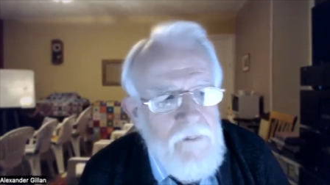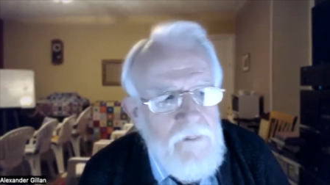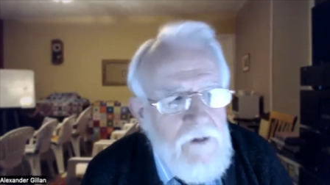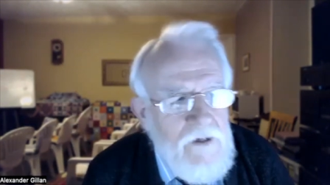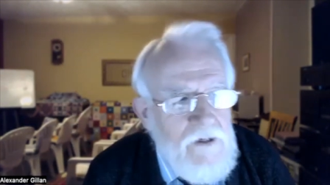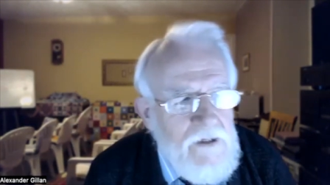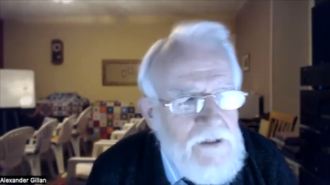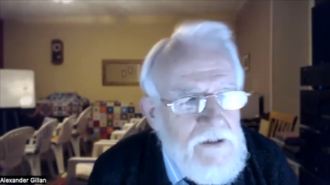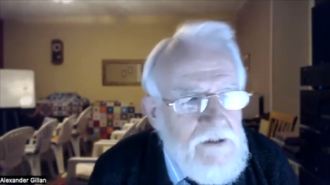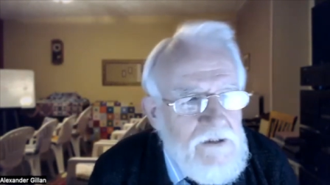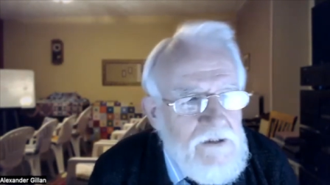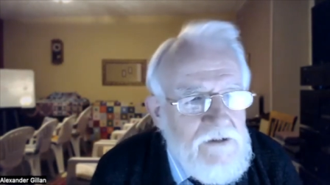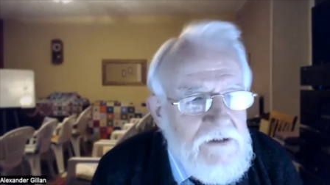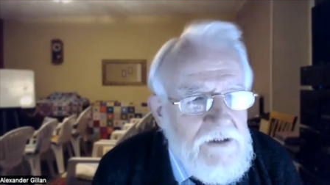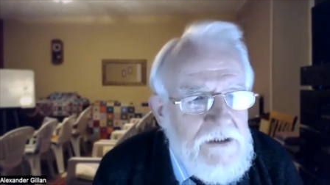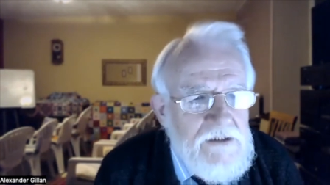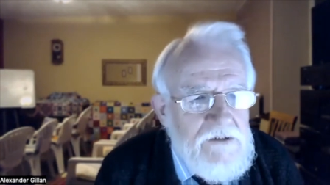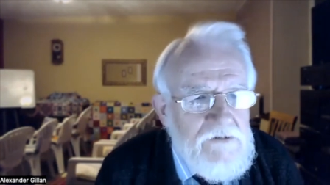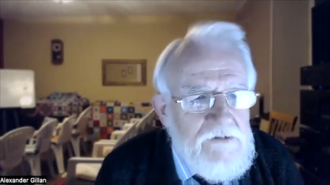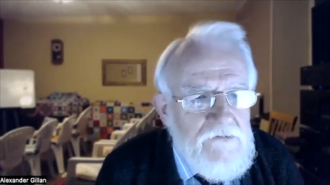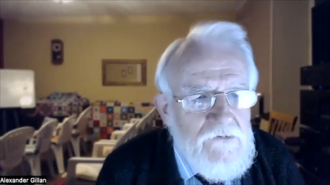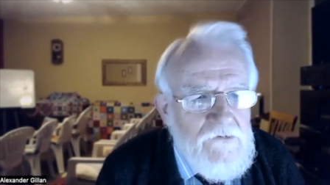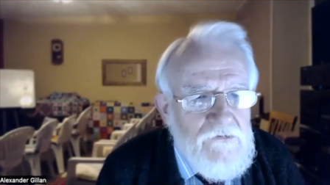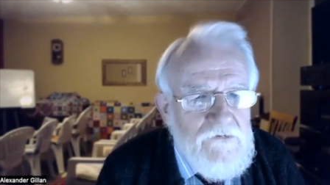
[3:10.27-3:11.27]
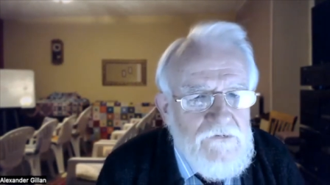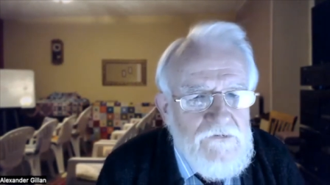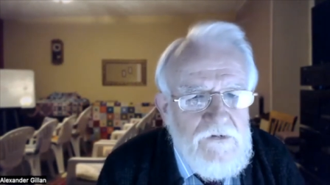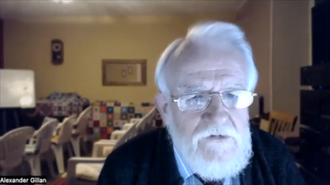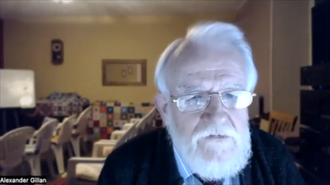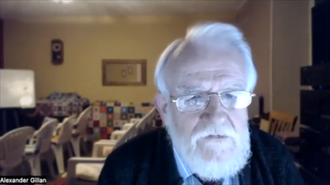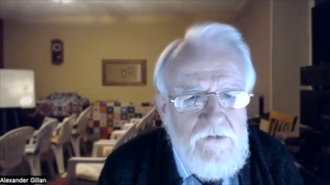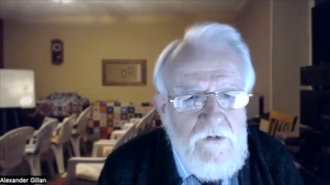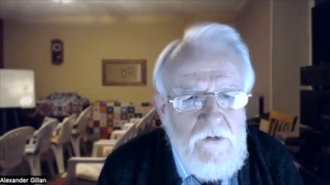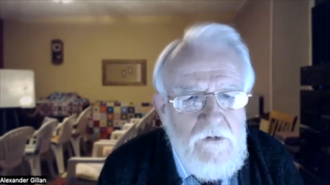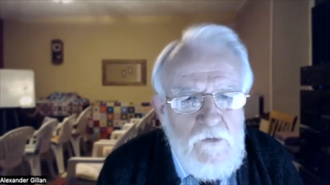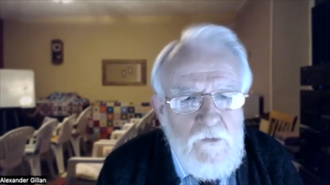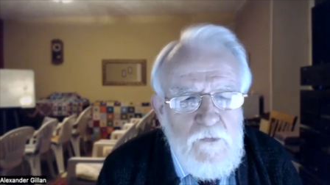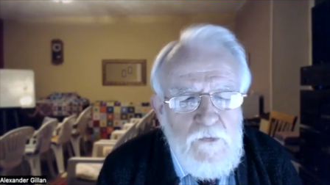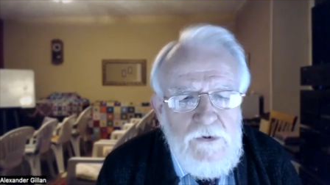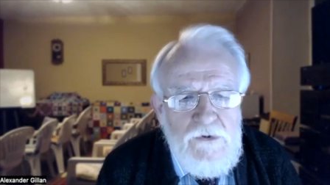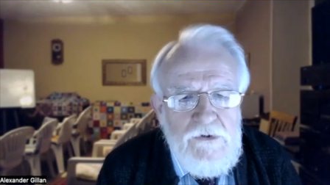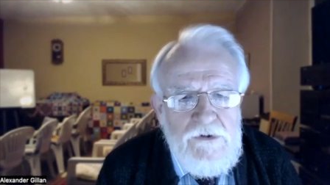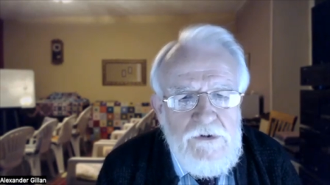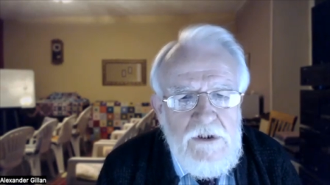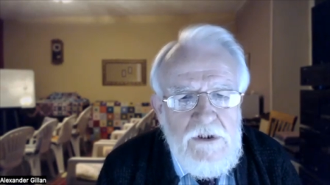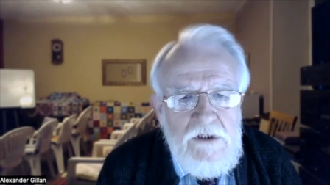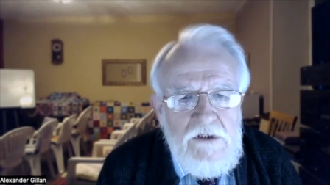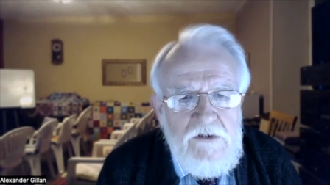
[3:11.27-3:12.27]
Indignance. It's not a
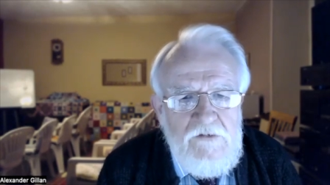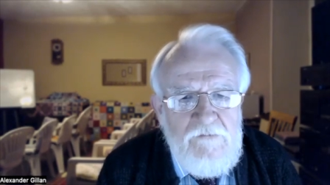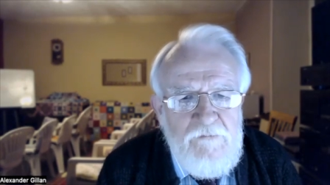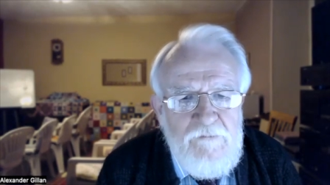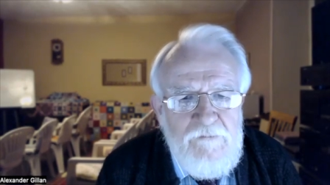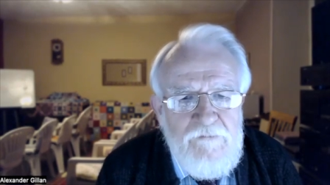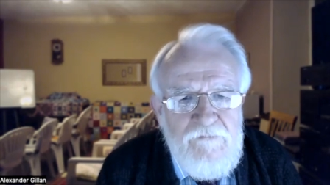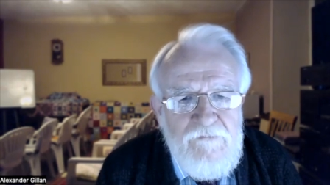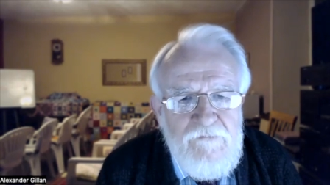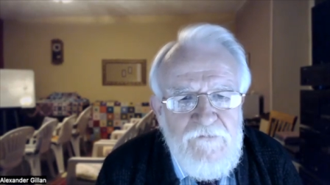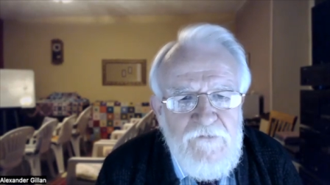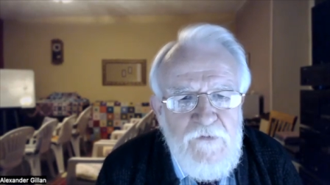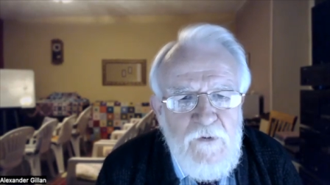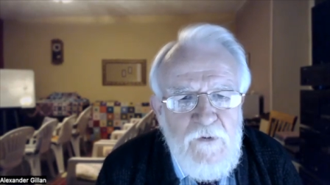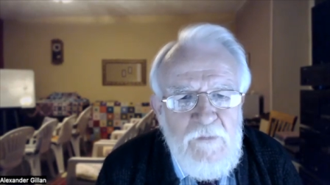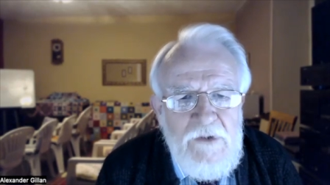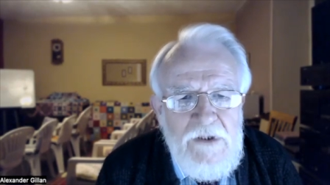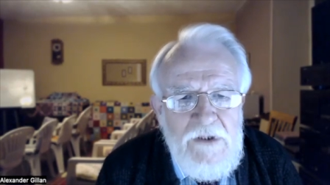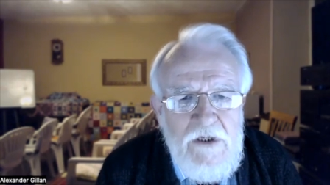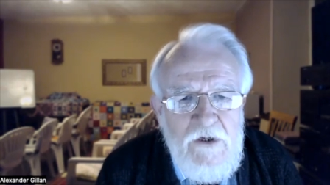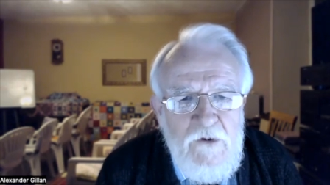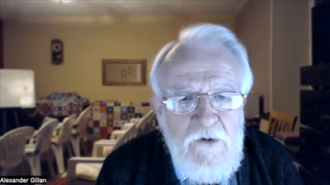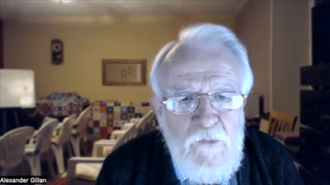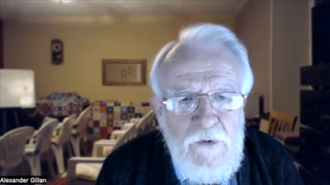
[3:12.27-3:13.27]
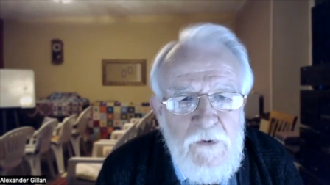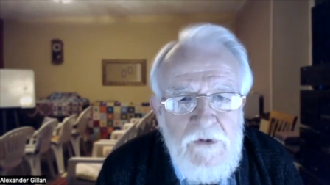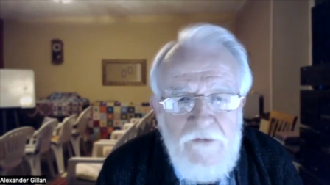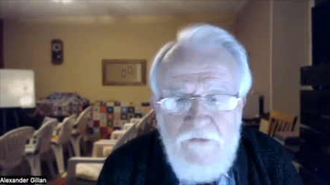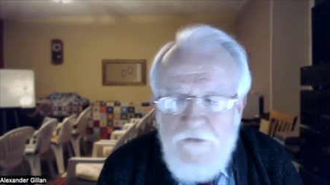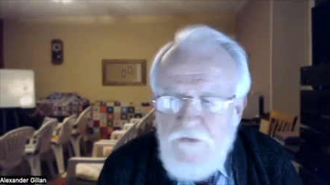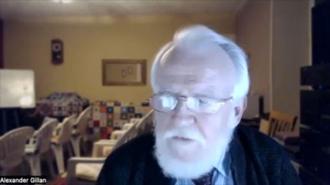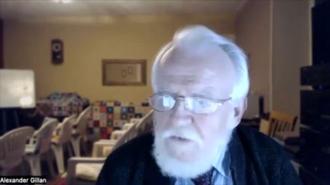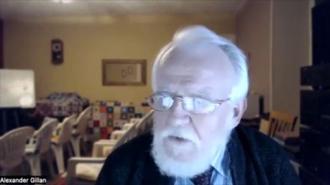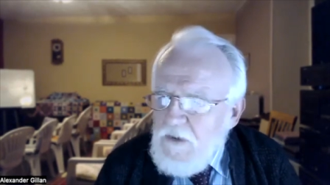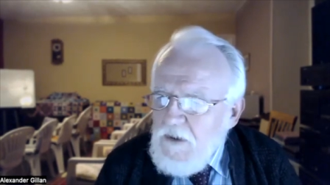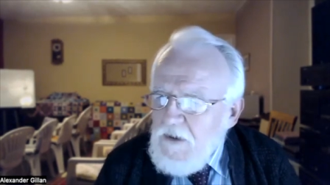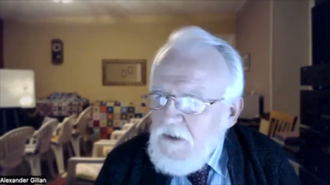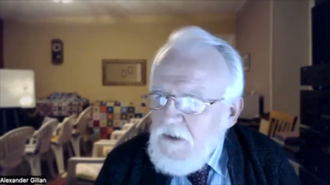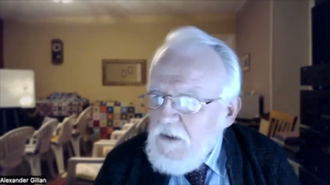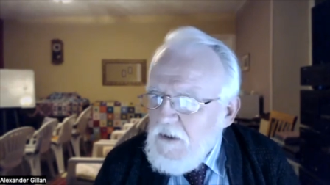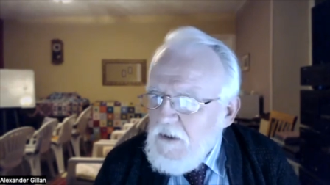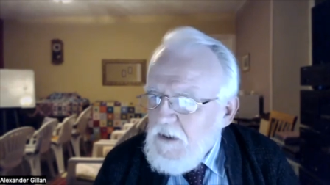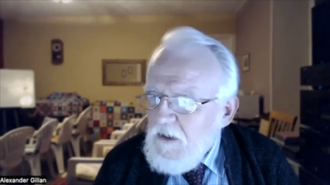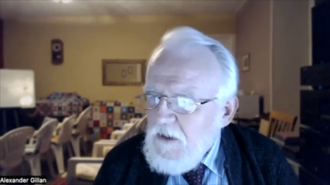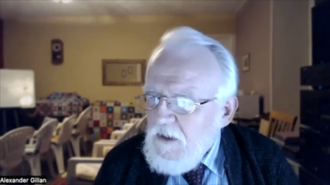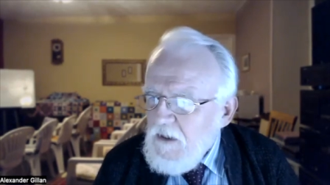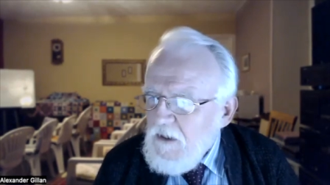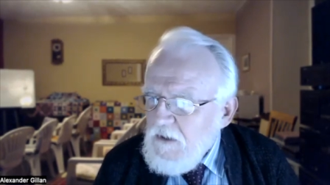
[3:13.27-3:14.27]
word I'm familiar with.
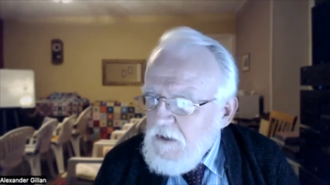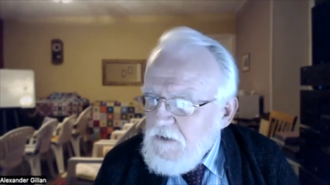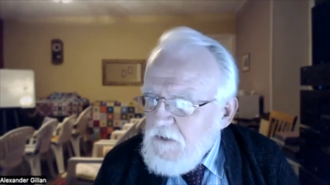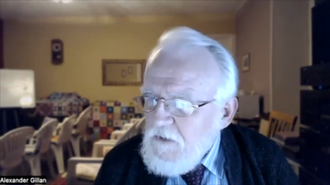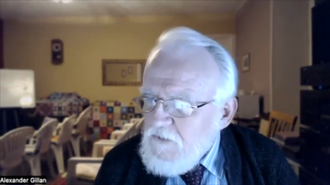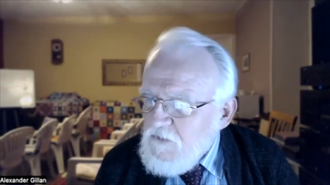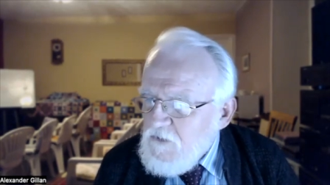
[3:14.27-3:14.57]
And I